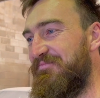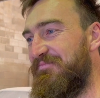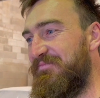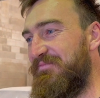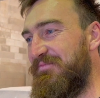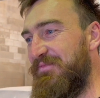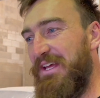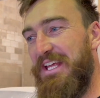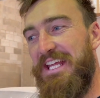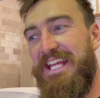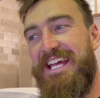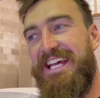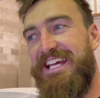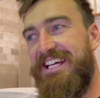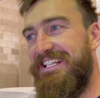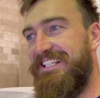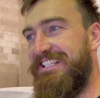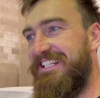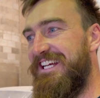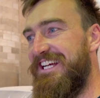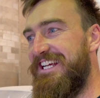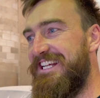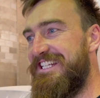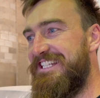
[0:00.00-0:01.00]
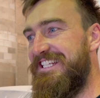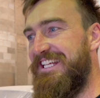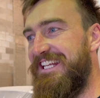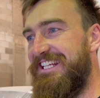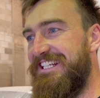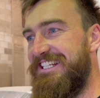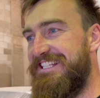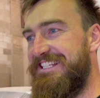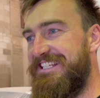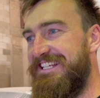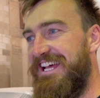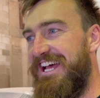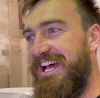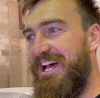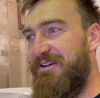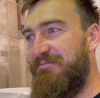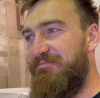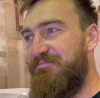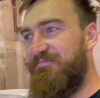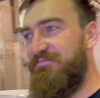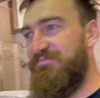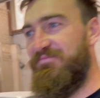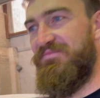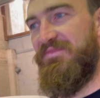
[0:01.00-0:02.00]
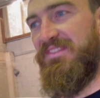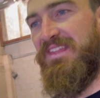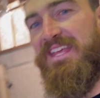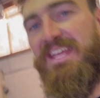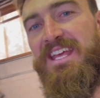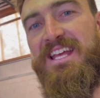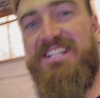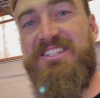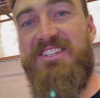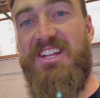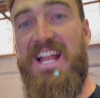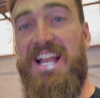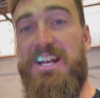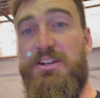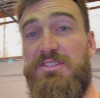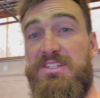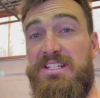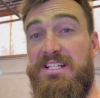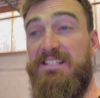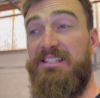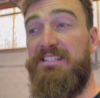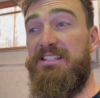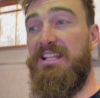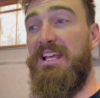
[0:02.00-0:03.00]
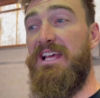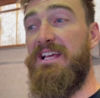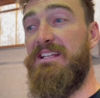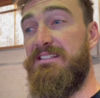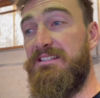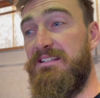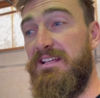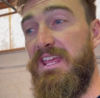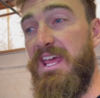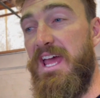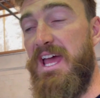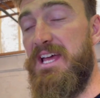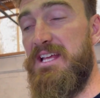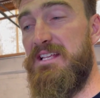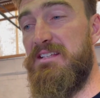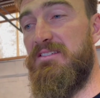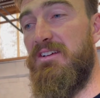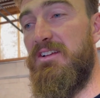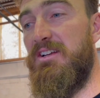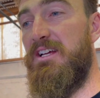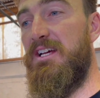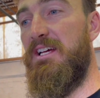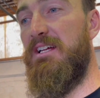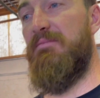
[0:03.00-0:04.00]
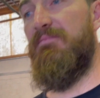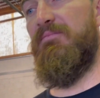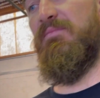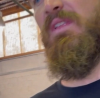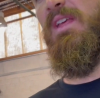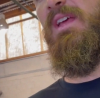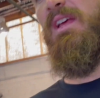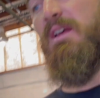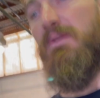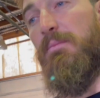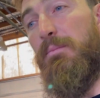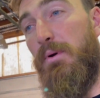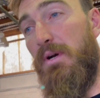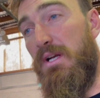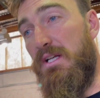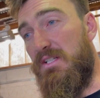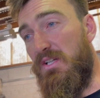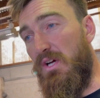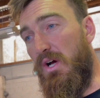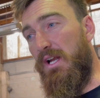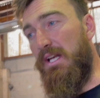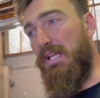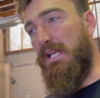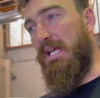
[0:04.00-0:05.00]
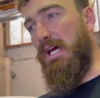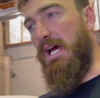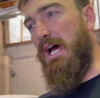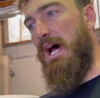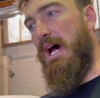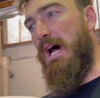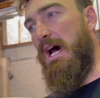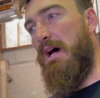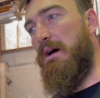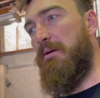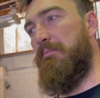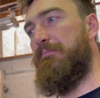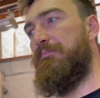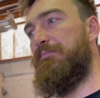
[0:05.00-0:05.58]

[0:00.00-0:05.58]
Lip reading: But yeah, like I said, it's got 160,000 Ks on it. Pretty tidy car.